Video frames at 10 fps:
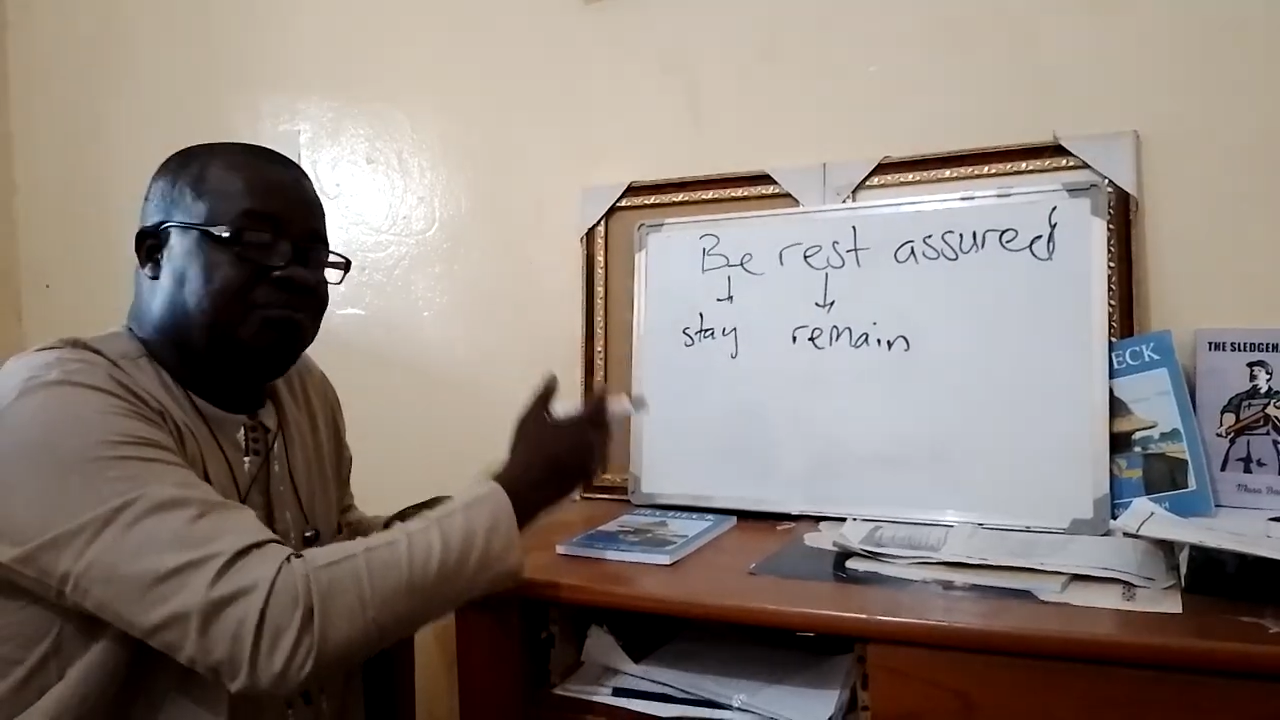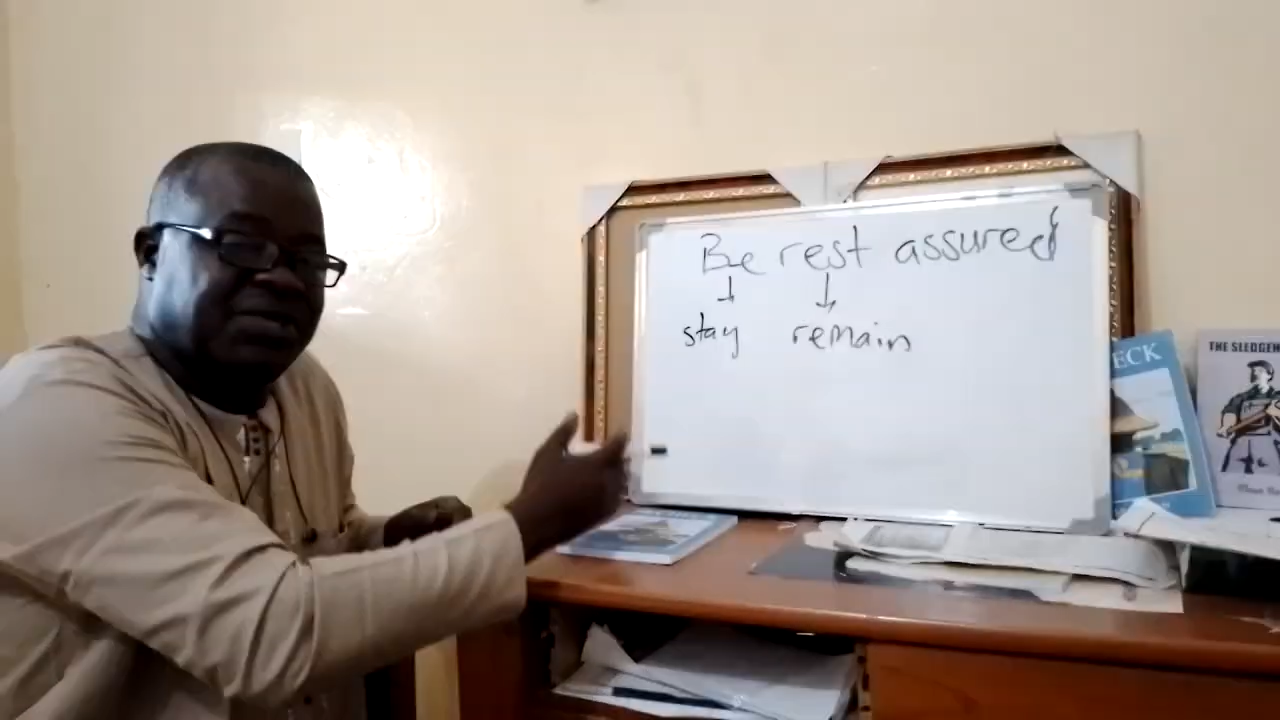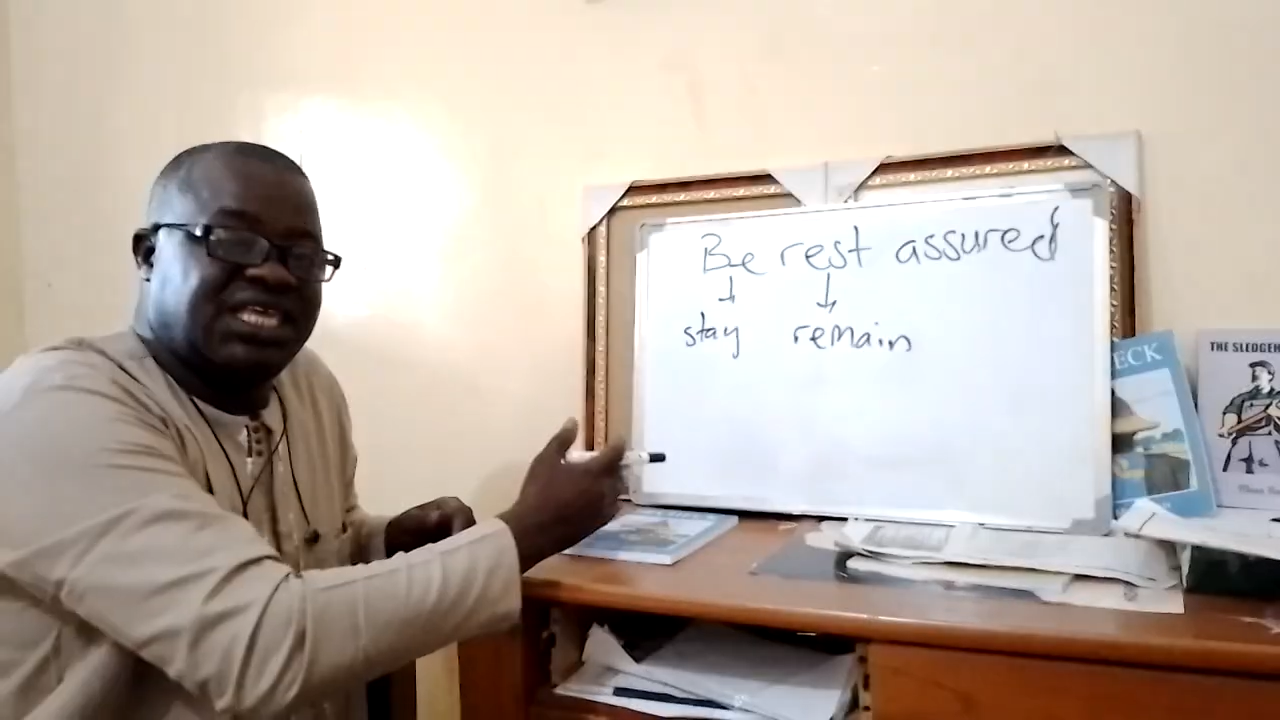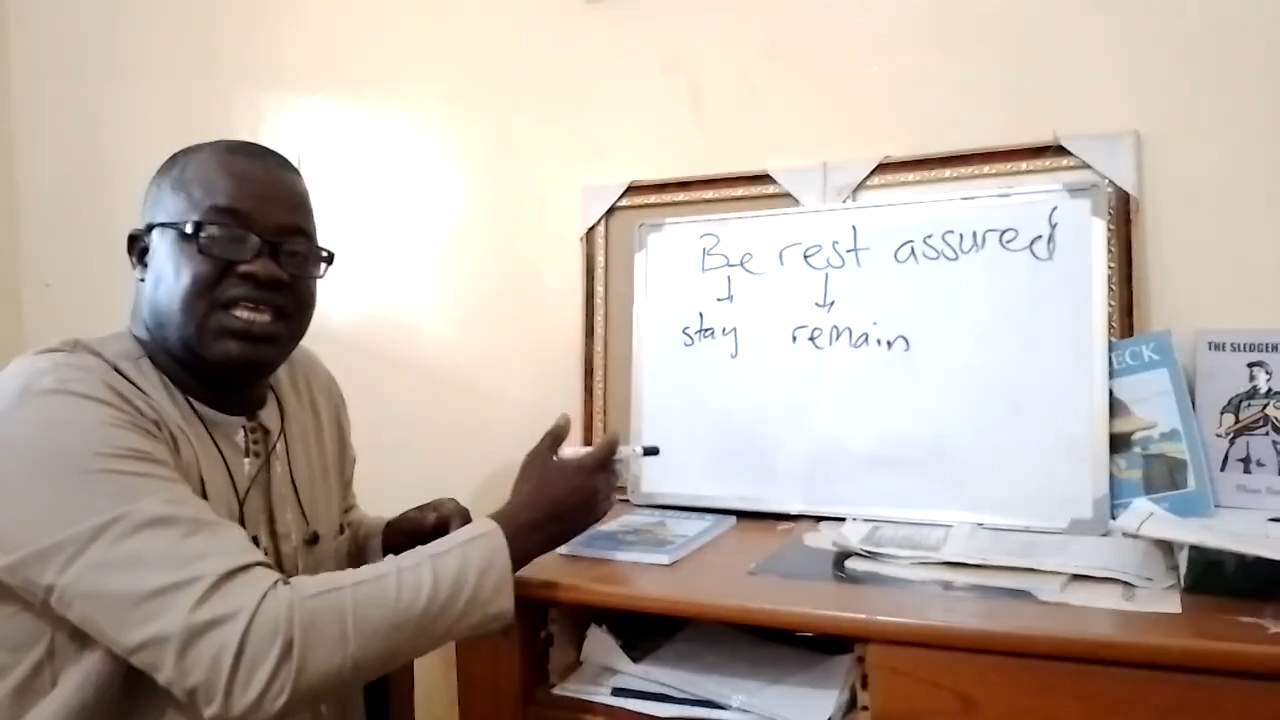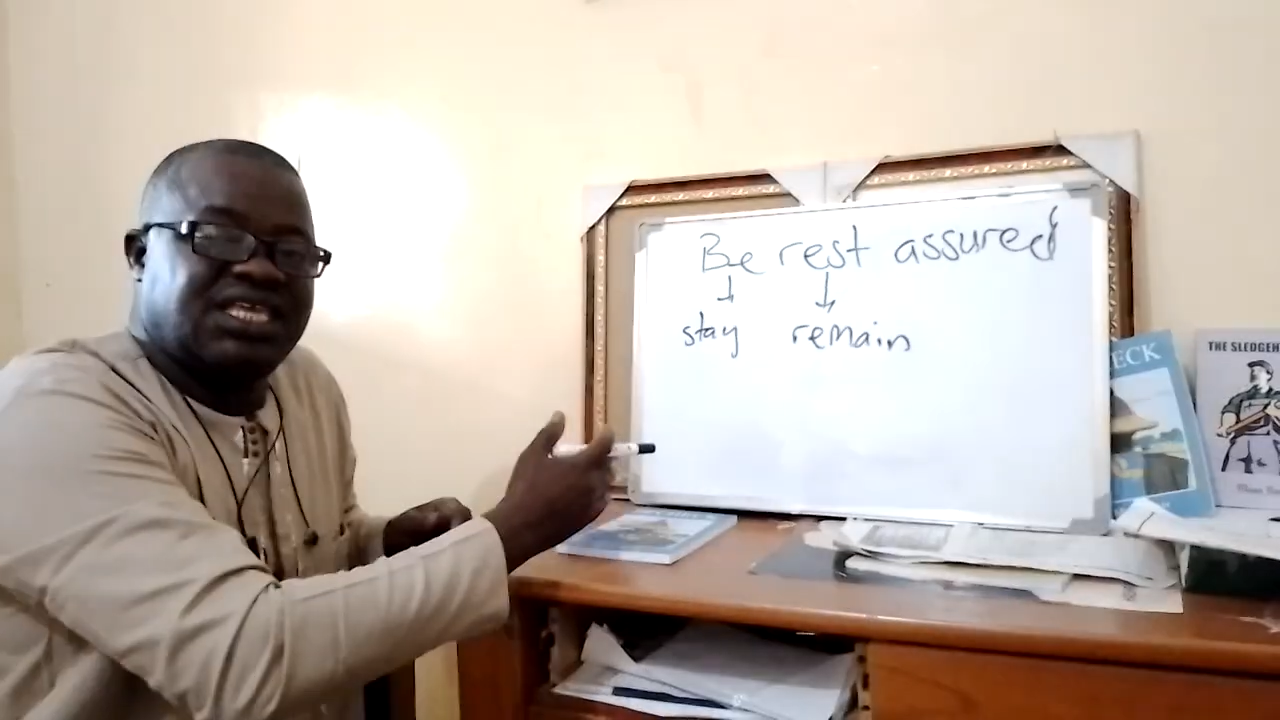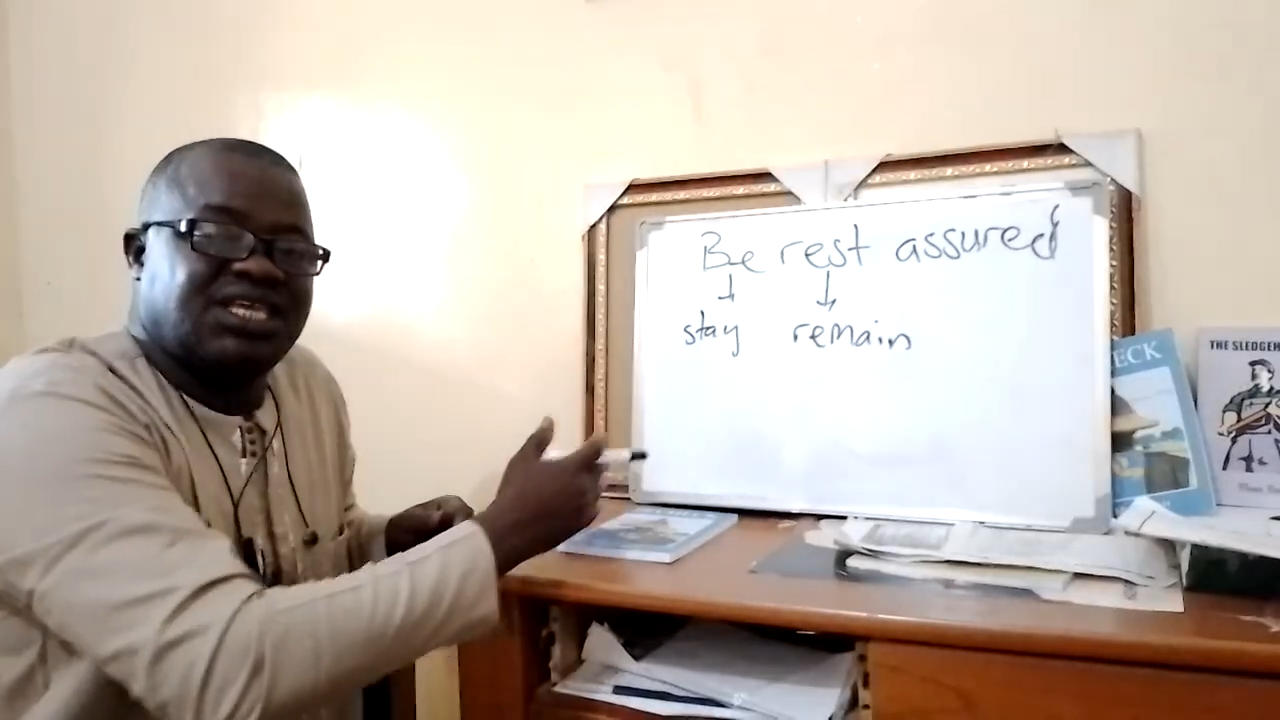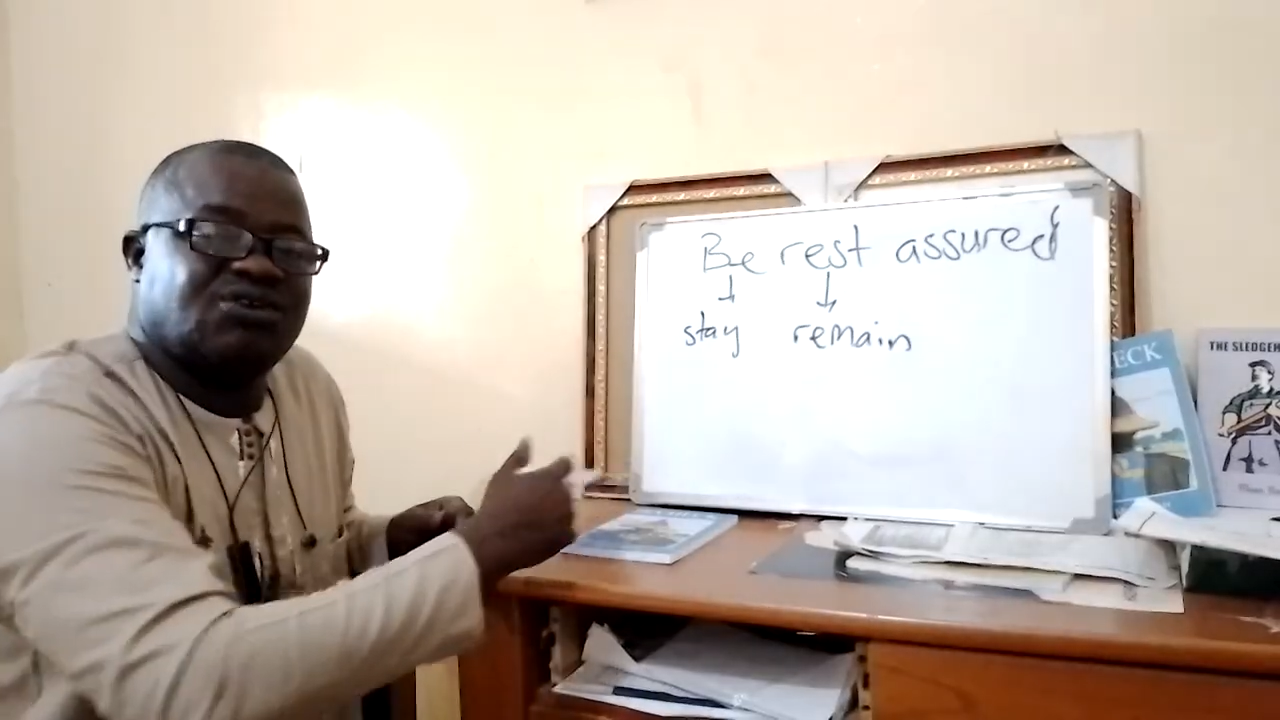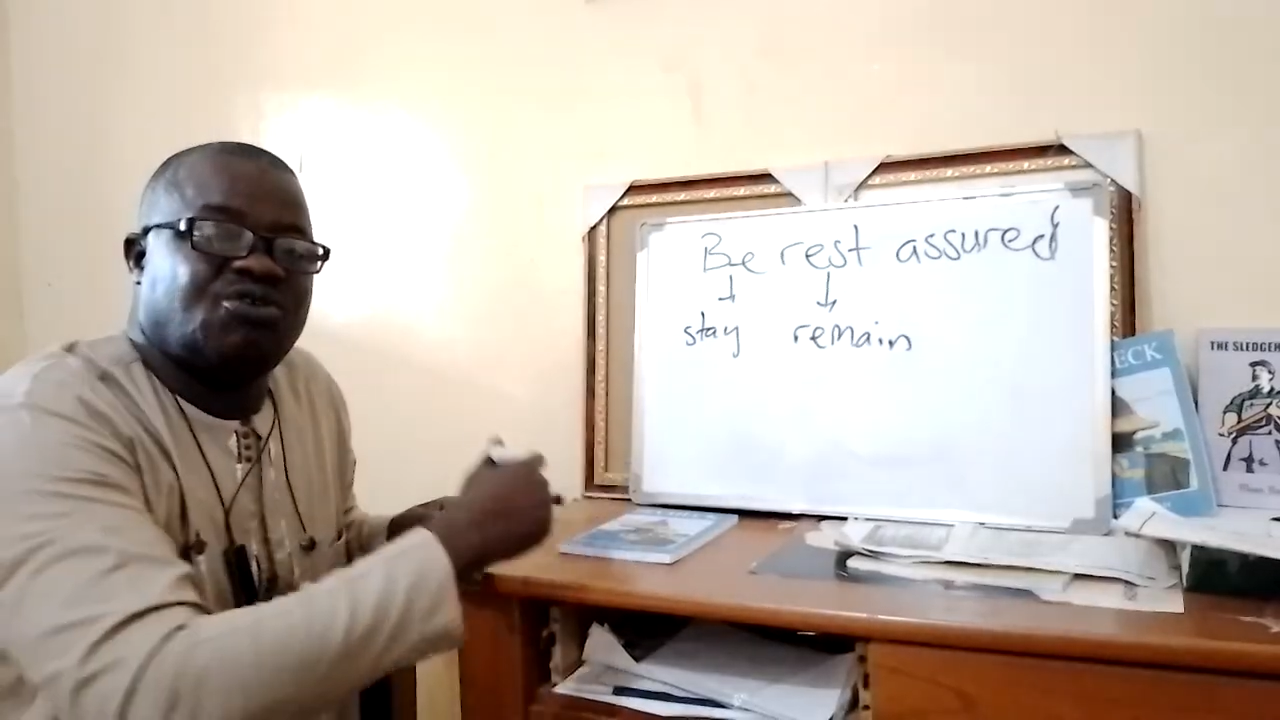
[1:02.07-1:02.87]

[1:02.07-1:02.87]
be